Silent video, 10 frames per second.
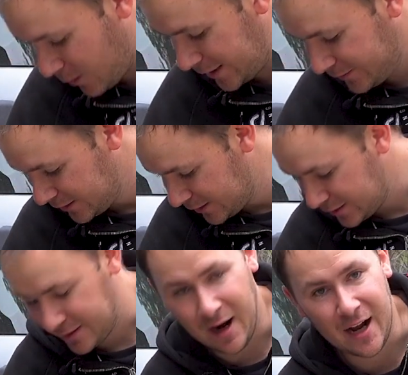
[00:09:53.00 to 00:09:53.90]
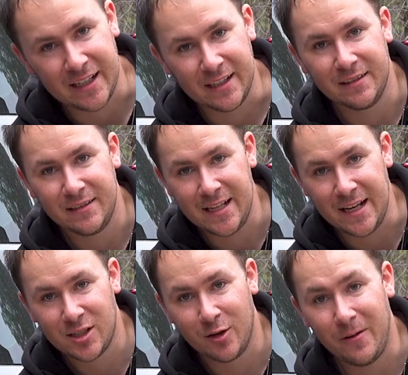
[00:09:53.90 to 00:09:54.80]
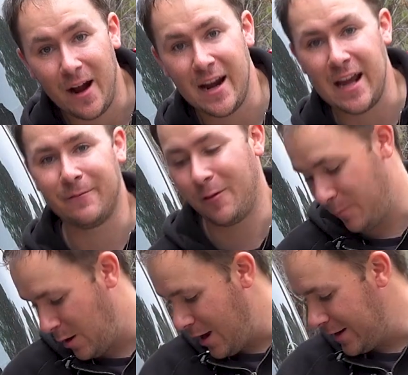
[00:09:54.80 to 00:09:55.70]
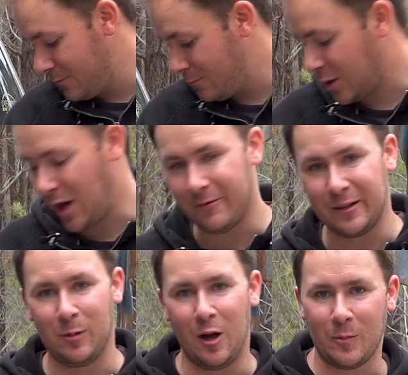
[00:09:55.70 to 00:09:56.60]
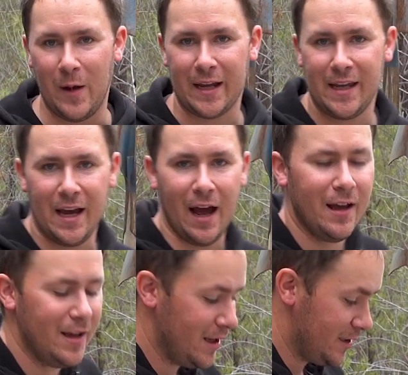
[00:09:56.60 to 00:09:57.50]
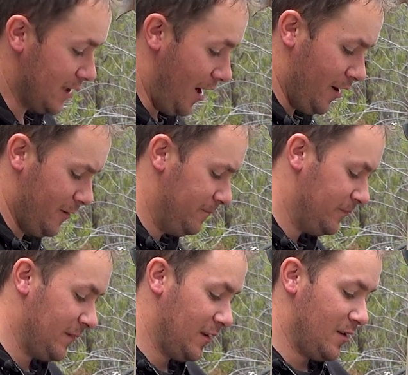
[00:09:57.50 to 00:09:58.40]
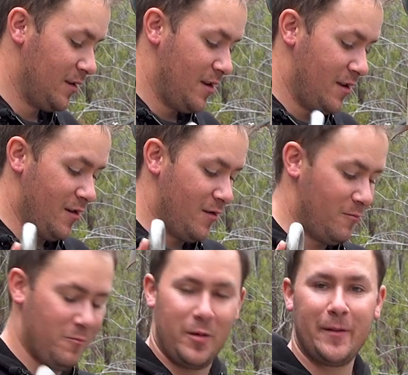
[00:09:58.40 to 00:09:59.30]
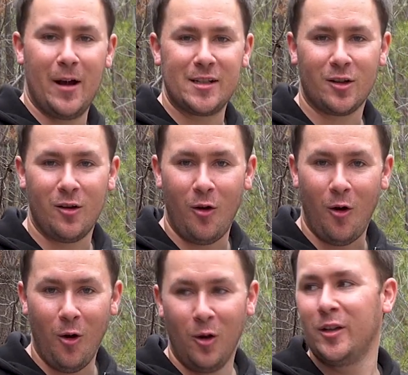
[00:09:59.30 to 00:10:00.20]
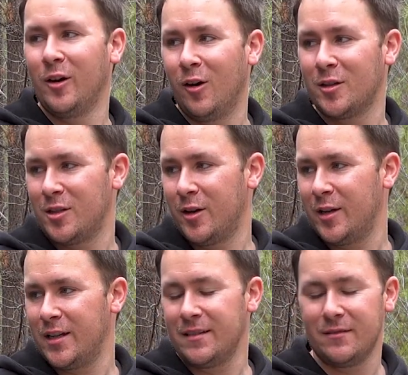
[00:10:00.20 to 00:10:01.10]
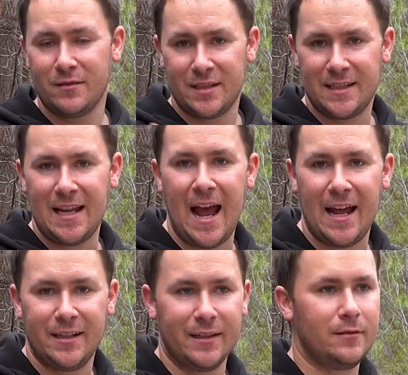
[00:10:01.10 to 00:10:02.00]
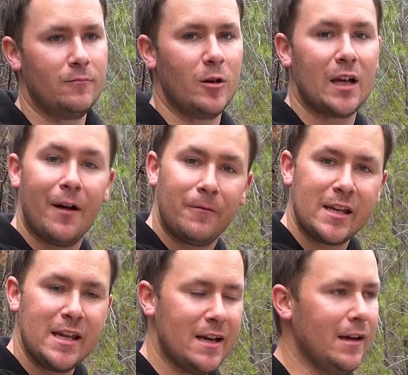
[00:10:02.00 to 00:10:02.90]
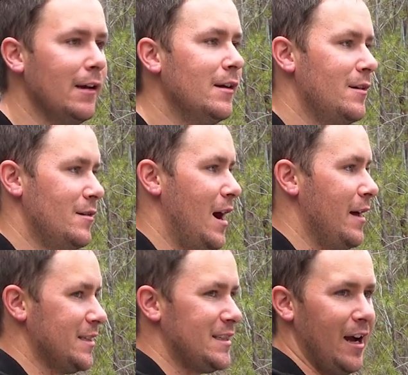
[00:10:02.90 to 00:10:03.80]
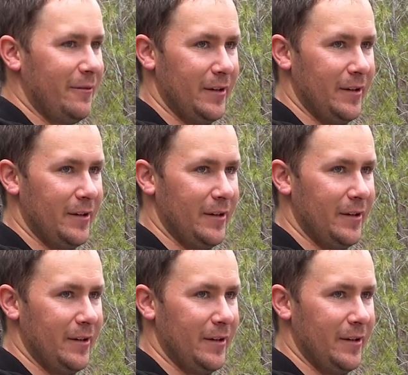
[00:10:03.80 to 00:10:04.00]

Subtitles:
one that I can get to if I need from my recovery block back here. So pretty much all your sort of standard recovery gear, the stuff